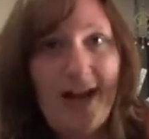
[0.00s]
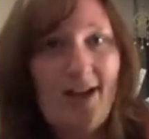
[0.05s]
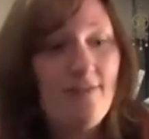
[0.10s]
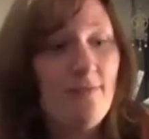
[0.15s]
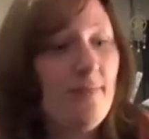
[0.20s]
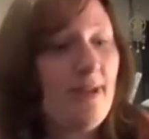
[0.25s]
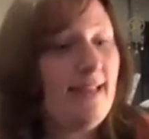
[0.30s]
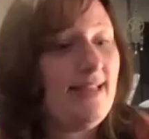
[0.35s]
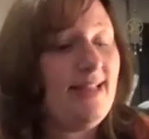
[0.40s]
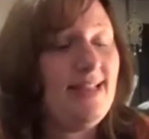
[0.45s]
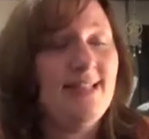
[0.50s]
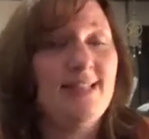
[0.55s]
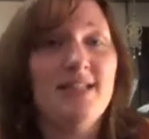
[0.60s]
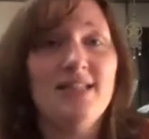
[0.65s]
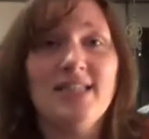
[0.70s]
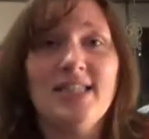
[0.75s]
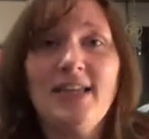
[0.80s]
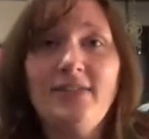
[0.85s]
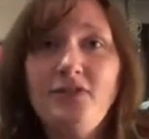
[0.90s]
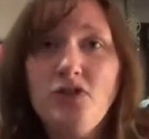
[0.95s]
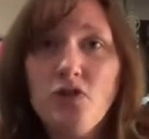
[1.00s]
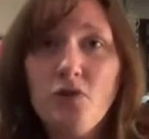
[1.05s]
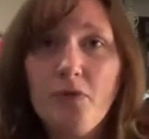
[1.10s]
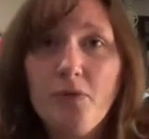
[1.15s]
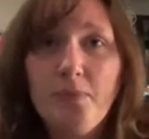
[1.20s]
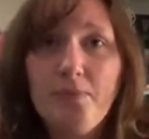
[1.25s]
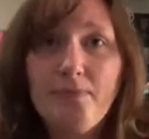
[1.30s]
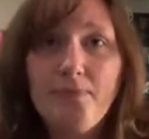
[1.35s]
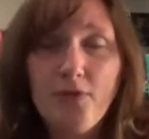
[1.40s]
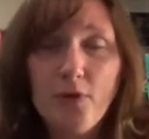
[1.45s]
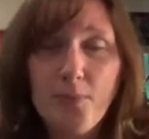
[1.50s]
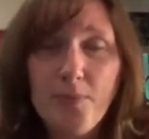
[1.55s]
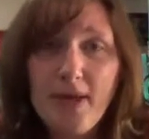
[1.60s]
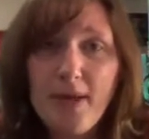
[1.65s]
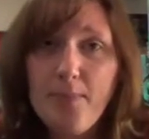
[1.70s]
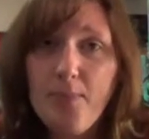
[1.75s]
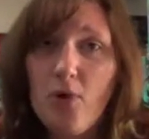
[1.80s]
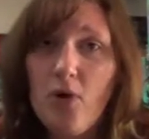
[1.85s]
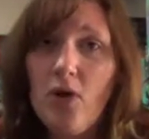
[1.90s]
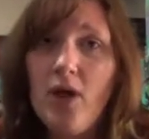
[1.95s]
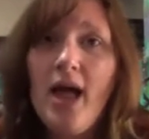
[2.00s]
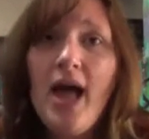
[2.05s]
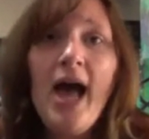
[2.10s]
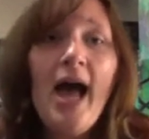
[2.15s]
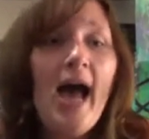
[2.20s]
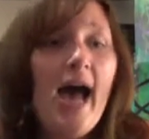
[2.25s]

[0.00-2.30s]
I've made these as gifts for people.